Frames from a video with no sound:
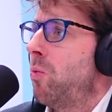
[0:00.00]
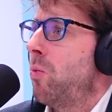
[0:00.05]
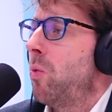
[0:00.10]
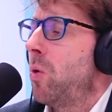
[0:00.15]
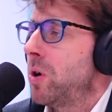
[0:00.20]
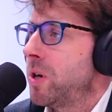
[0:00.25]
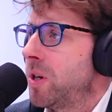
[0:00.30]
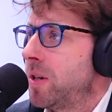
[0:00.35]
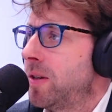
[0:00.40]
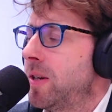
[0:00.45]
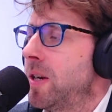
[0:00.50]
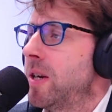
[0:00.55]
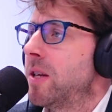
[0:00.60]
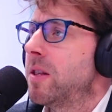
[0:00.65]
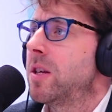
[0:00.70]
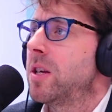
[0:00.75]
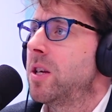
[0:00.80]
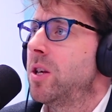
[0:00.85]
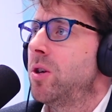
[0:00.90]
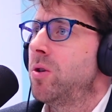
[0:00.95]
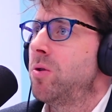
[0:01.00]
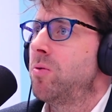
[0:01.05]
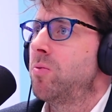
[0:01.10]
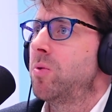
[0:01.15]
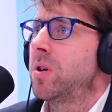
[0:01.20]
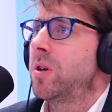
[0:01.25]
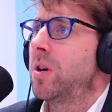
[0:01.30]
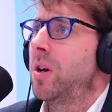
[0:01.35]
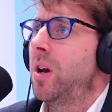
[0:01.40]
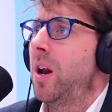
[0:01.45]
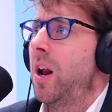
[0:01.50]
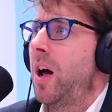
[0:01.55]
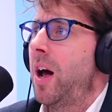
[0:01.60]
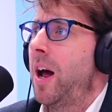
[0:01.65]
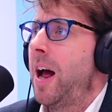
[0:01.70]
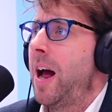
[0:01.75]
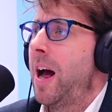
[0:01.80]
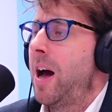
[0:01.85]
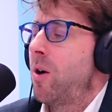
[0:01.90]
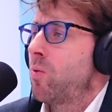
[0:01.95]
What is it that you would
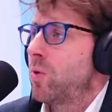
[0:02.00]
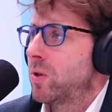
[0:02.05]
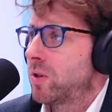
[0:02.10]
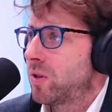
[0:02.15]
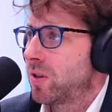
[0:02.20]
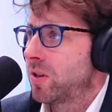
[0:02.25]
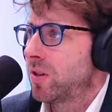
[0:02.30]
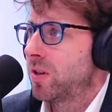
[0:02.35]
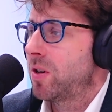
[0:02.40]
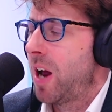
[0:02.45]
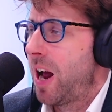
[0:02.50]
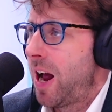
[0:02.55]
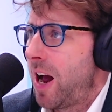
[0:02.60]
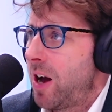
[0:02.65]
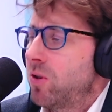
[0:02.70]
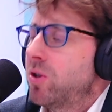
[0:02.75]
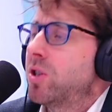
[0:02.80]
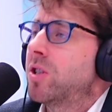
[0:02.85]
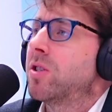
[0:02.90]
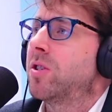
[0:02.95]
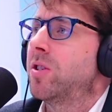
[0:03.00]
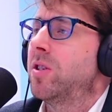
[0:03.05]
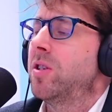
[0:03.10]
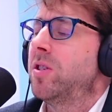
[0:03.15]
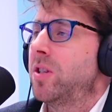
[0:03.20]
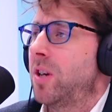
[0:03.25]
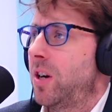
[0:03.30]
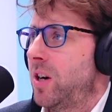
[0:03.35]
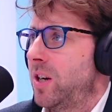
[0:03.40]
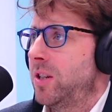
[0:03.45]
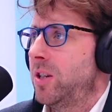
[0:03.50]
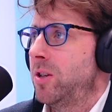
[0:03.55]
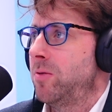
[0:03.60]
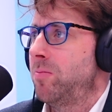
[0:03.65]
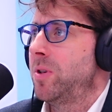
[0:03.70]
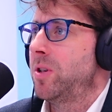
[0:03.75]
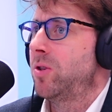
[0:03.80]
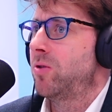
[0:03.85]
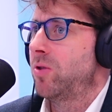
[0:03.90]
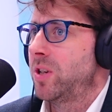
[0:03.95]
like? How should society
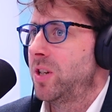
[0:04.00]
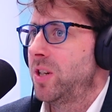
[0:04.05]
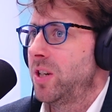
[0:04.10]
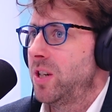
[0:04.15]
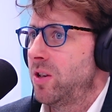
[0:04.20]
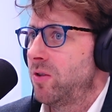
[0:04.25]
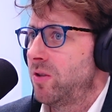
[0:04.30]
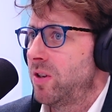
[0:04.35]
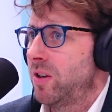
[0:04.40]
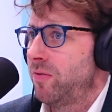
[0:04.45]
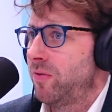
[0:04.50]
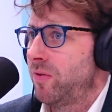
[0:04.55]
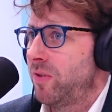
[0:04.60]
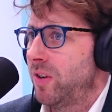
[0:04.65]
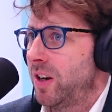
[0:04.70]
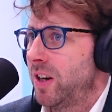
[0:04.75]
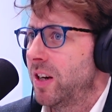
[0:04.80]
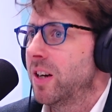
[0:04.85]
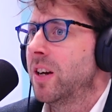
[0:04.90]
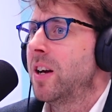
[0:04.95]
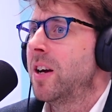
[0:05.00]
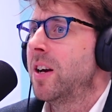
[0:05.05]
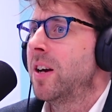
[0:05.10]
be treating you differently?